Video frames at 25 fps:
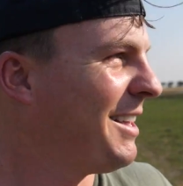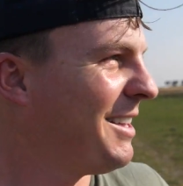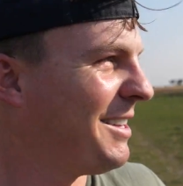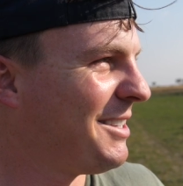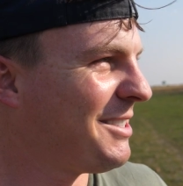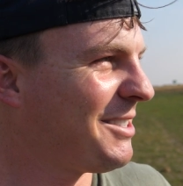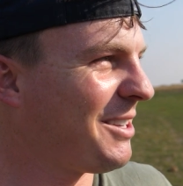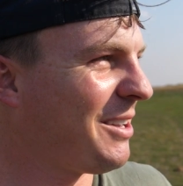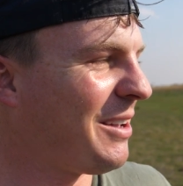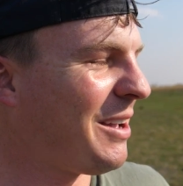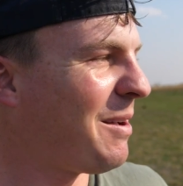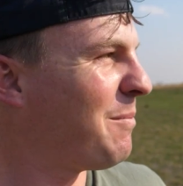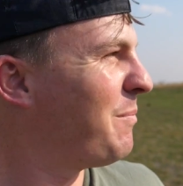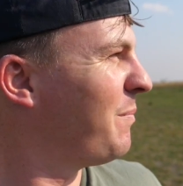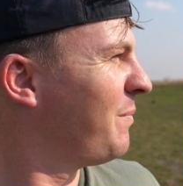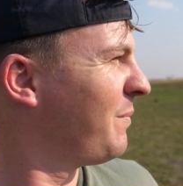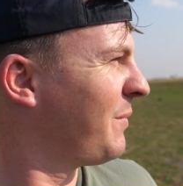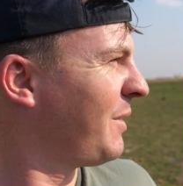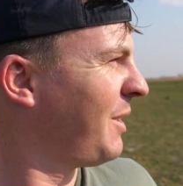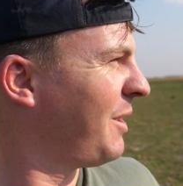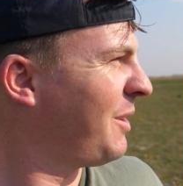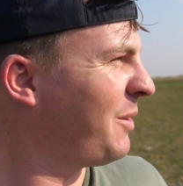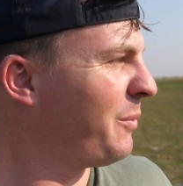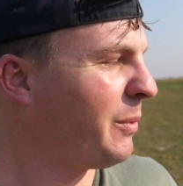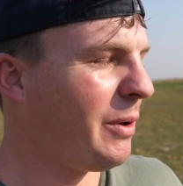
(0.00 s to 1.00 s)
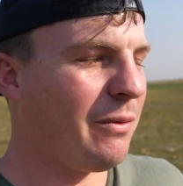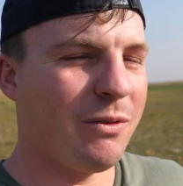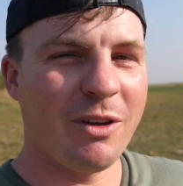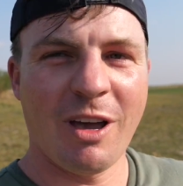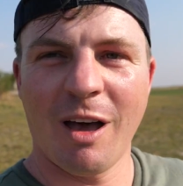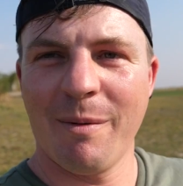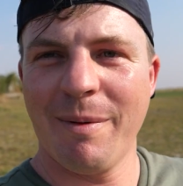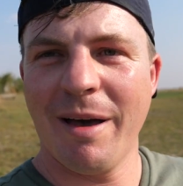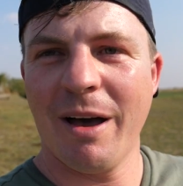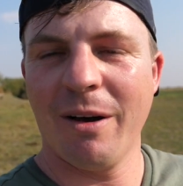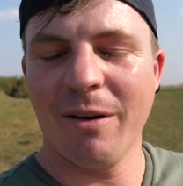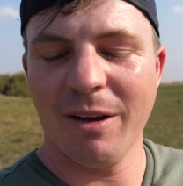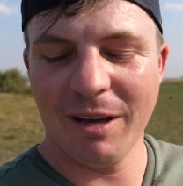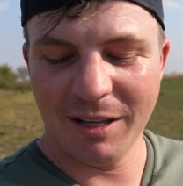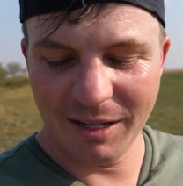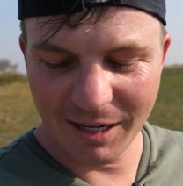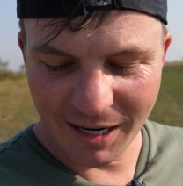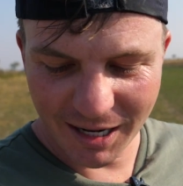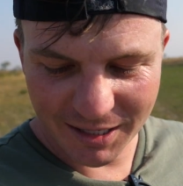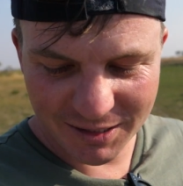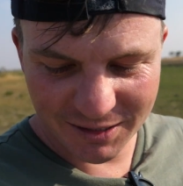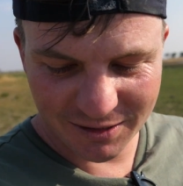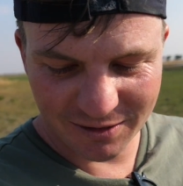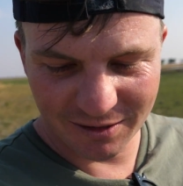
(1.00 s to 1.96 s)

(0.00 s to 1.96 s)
So we've come out and less